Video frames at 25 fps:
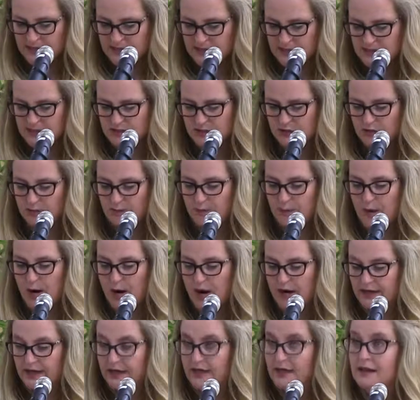The student
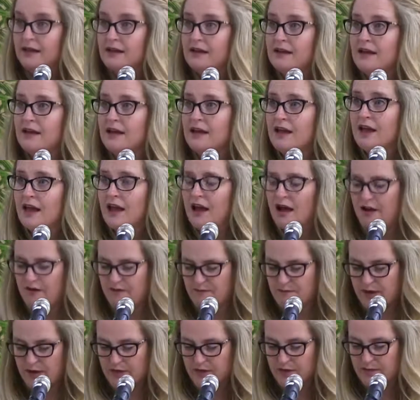body of
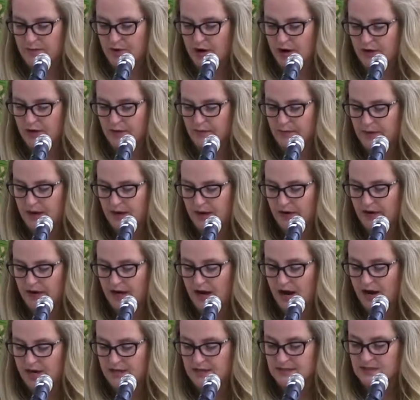Mother Margaret Mary
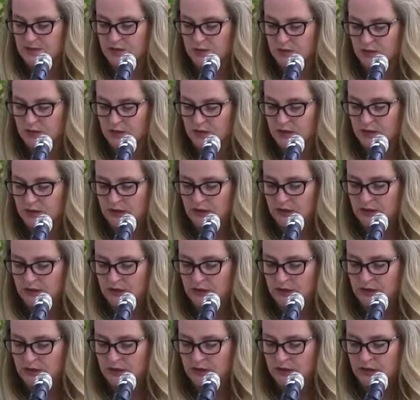High School,
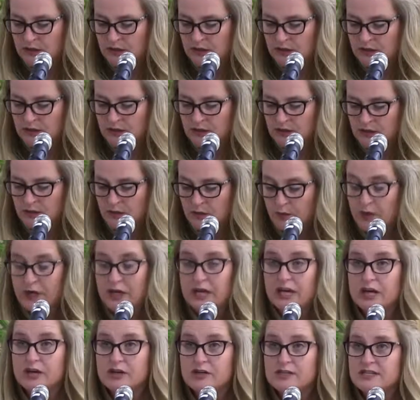we're
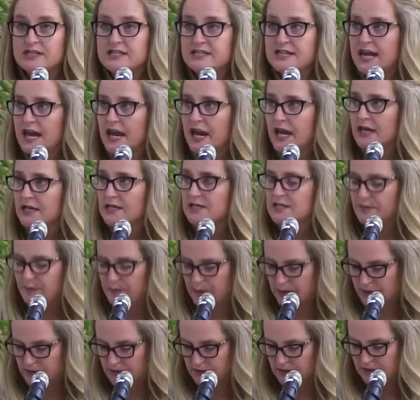here today to
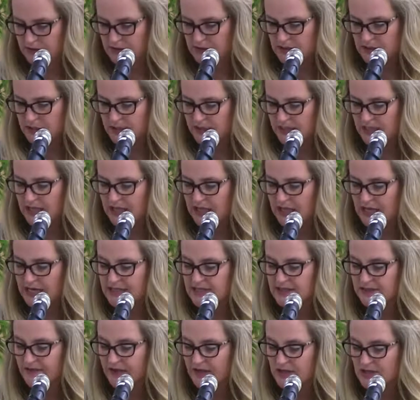build the
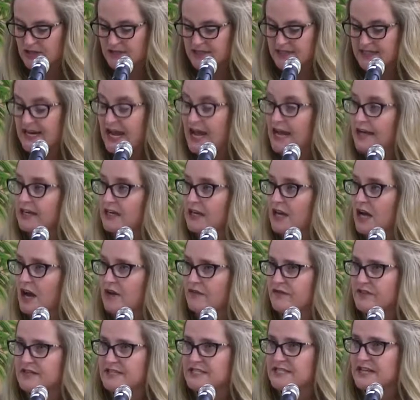collective understanding
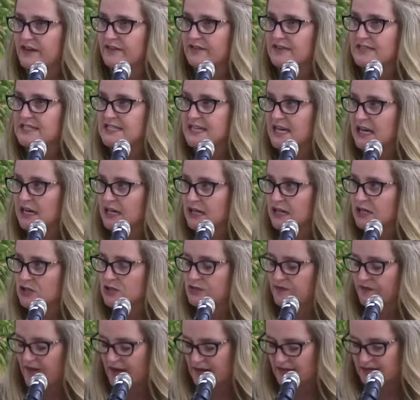of the devastating
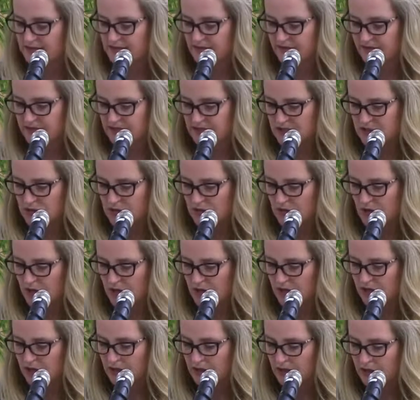effects of this drug.
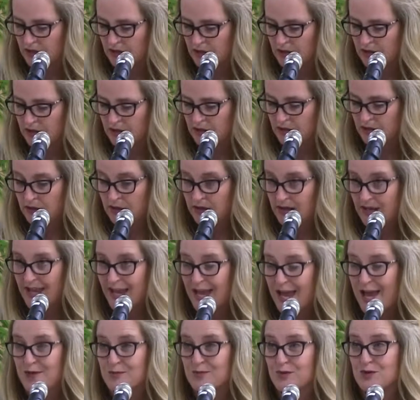
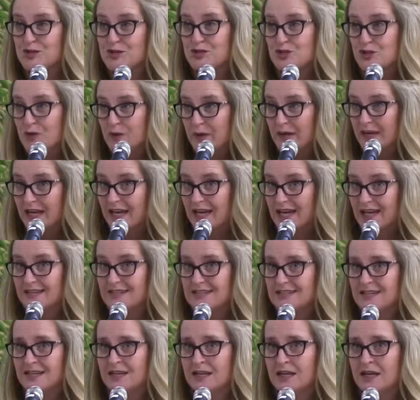And we're doing
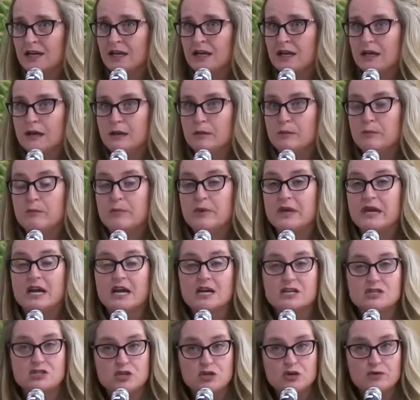it
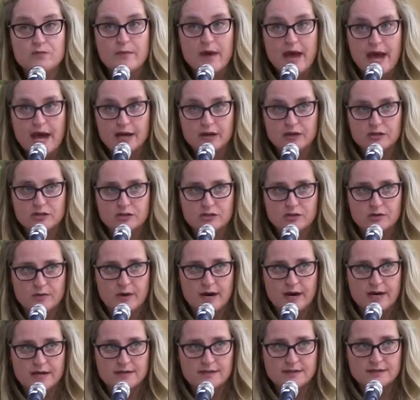because you matter to
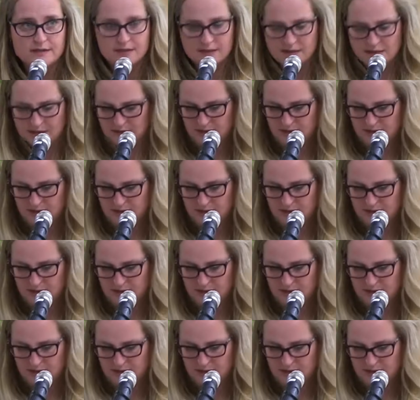us.